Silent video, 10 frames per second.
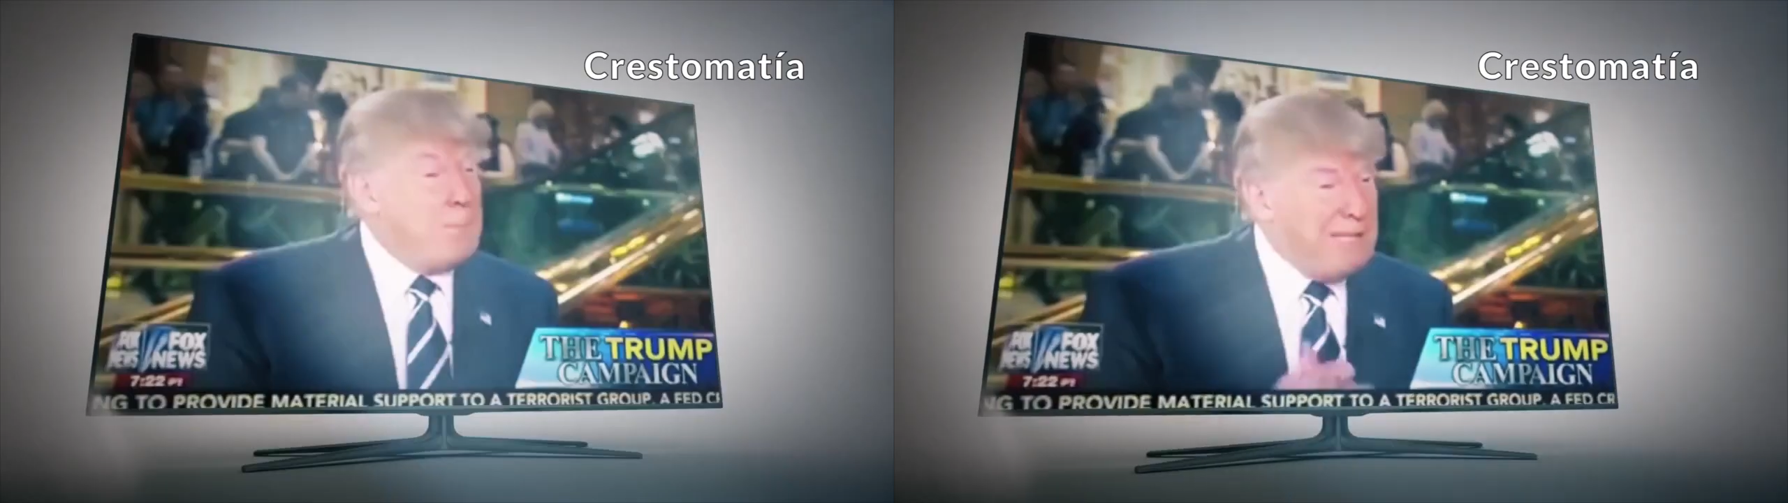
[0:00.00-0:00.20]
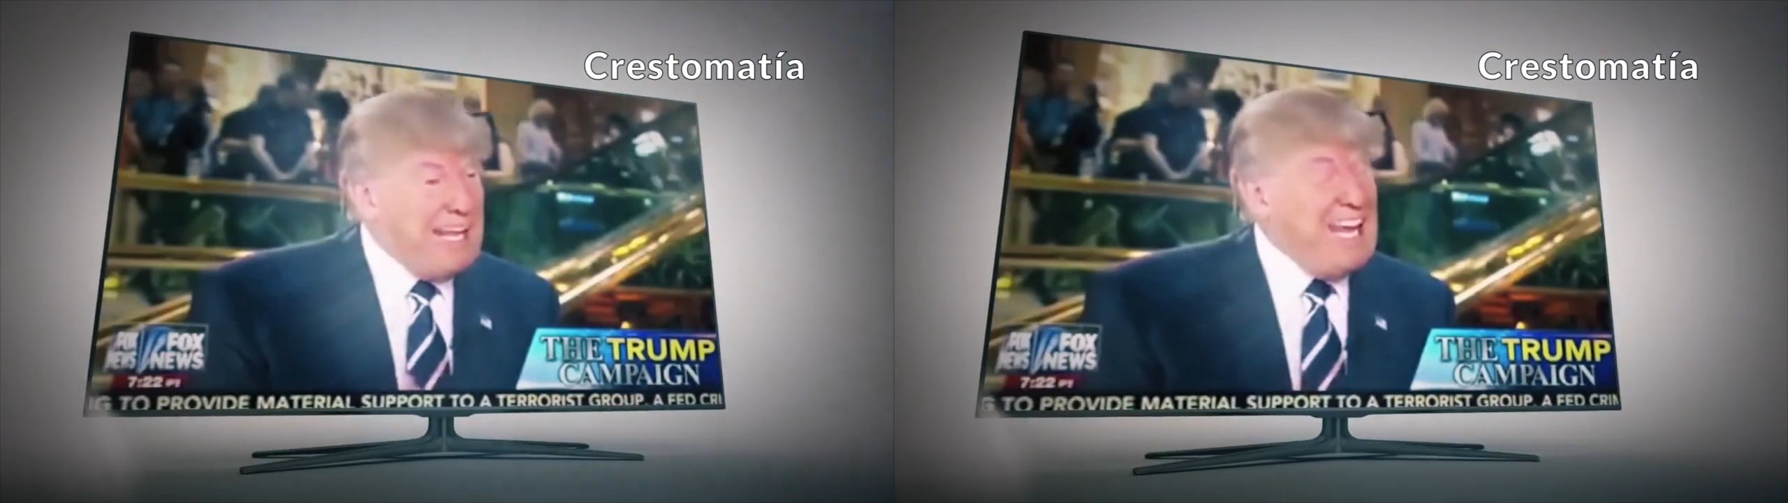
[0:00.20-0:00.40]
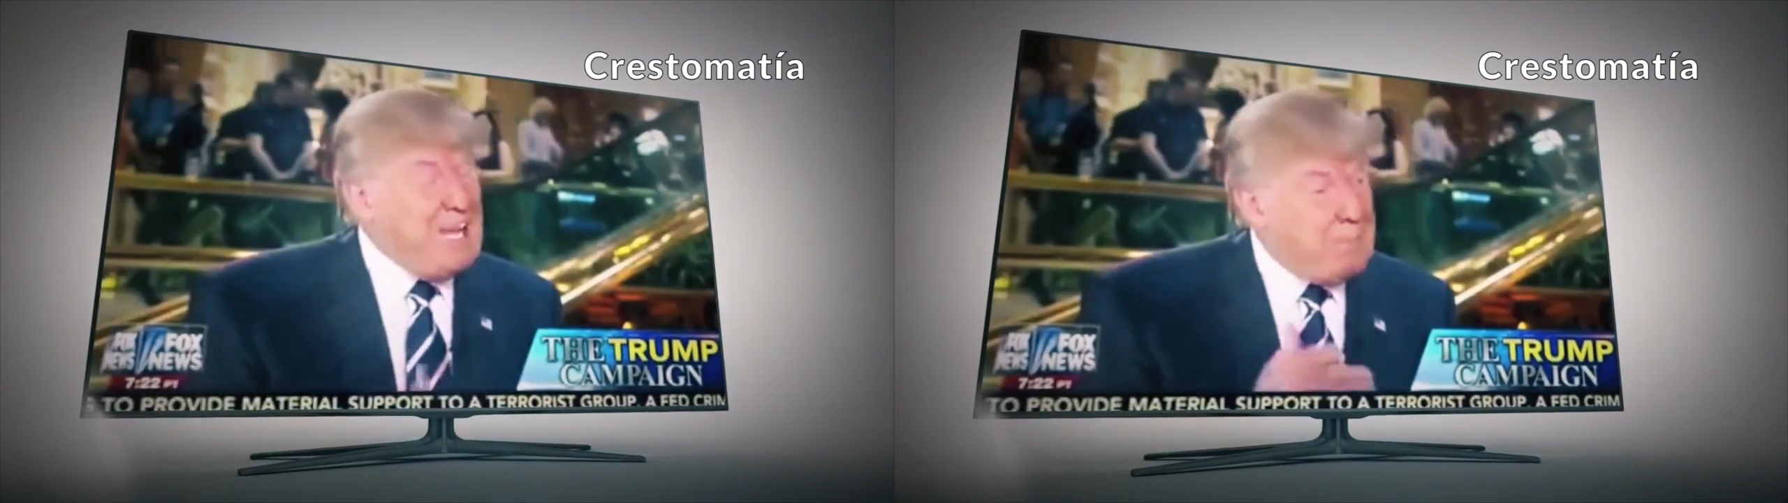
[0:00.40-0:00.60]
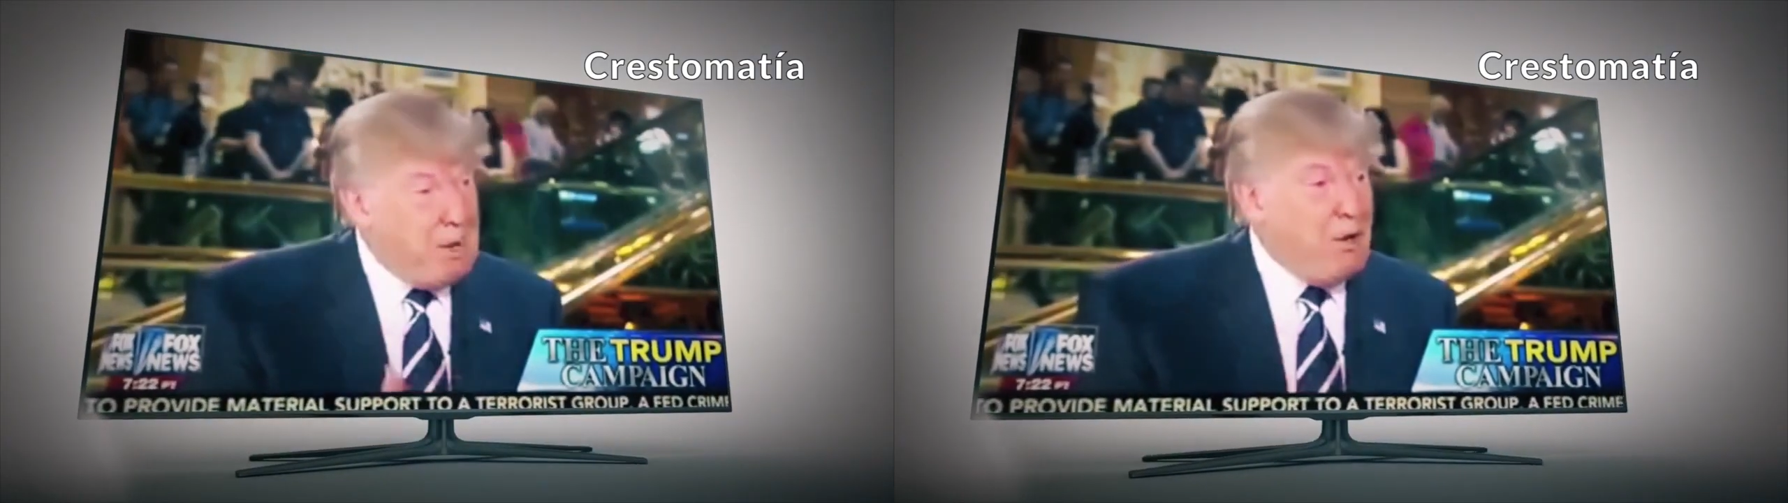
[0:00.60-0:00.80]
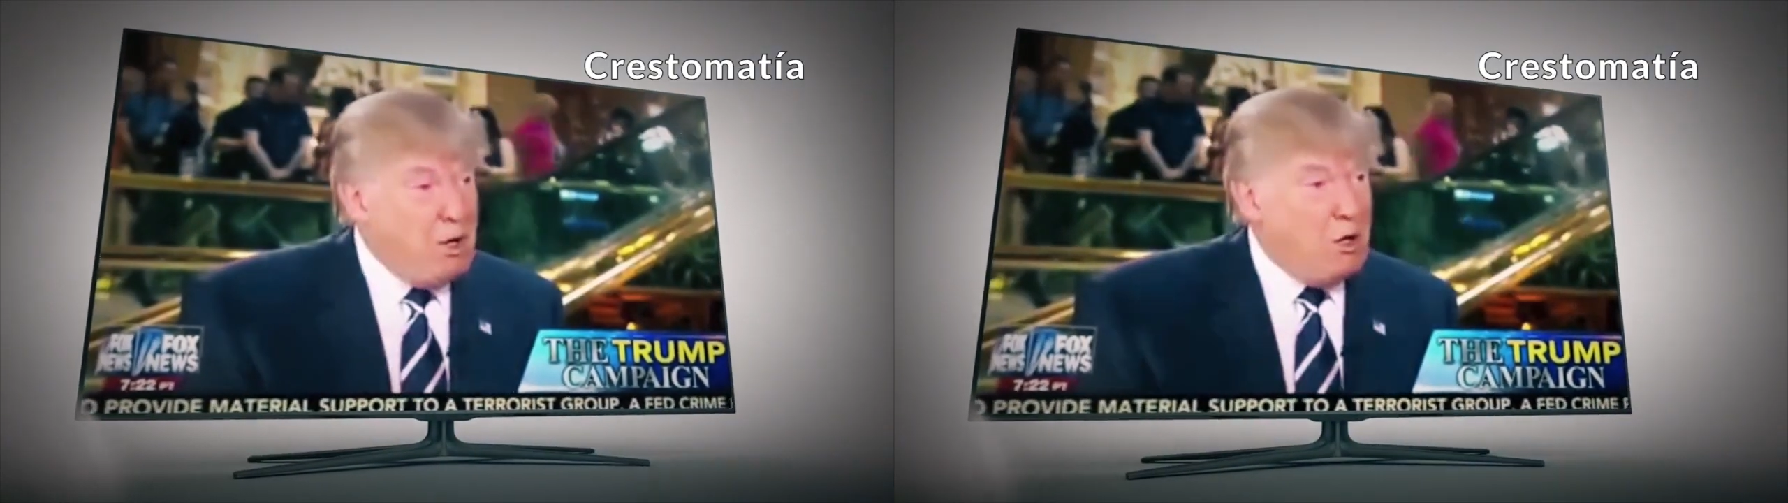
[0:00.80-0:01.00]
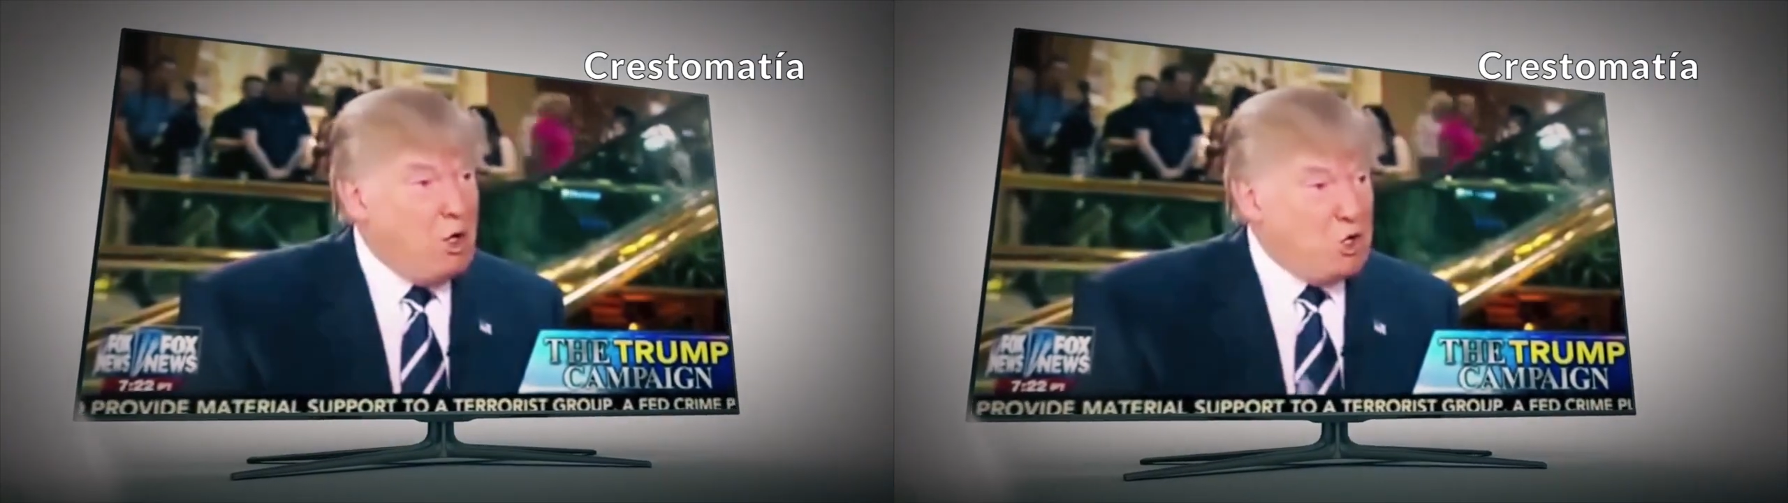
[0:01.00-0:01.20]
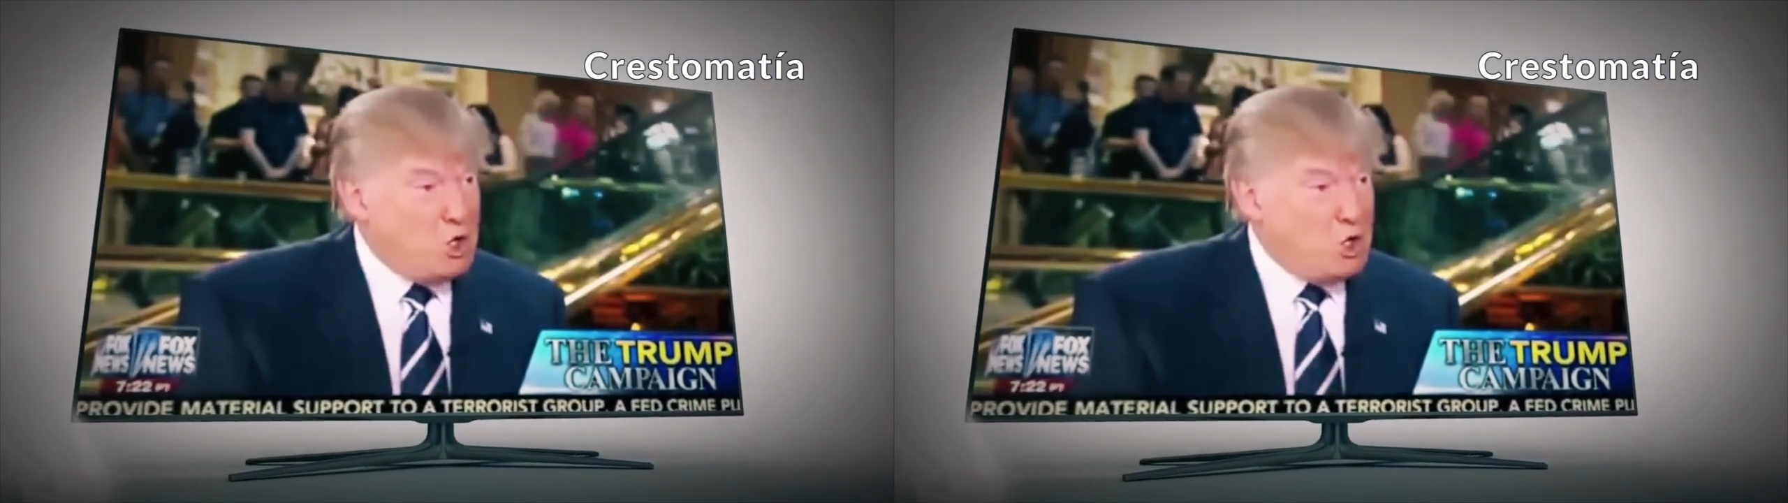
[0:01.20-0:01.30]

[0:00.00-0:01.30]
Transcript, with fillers: Planned Parenthood